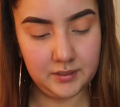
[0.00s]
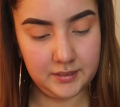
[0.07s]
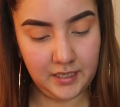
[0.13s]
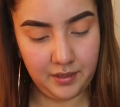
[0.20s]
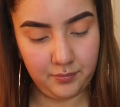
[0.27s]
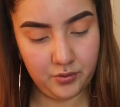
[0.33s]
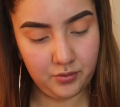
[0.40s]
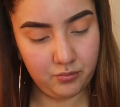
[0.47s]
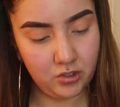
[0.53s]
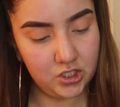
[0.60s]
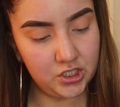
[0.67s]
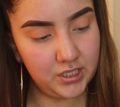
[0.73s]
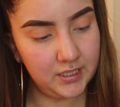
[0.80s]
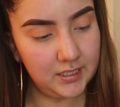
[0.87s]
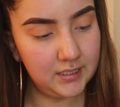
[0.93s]
tapered
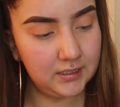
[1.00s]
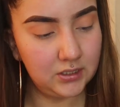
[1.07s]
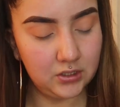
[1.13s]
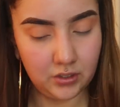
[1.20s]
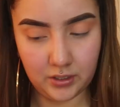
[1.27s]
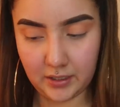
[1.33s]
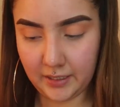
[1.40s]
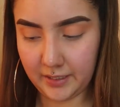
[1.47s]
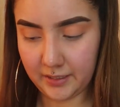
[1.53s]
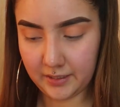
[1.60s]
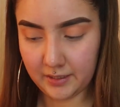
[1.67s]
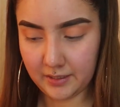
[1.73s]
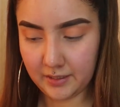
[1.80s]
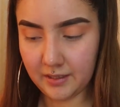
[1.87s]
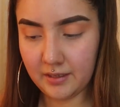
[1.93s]
brush, I guess, or like
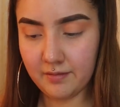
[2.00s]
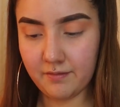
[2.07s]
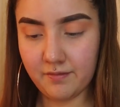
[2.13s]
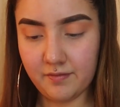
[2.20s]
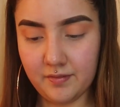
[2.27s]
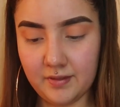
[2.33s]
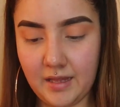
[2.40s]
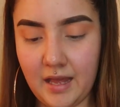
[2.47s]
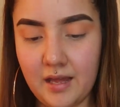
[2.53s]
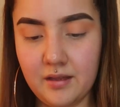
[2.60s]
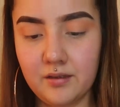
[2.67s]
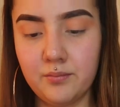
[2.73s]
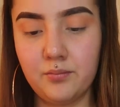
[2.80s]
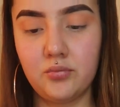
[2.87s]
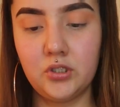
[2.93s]
flat
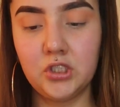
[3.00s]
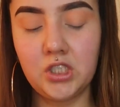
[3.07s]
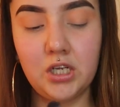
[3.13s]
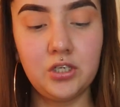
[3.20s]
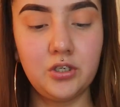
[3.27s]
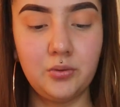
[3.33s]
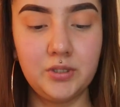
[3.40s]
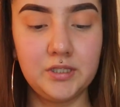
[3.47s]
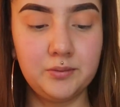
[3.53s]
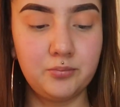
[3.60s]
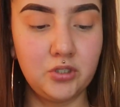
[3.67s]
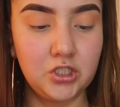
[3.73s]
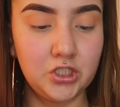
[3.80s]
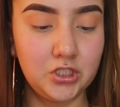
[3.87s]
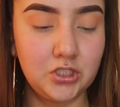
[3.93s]
brush. I don't know what this
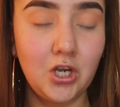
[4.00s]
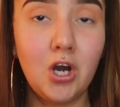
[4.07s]
brush is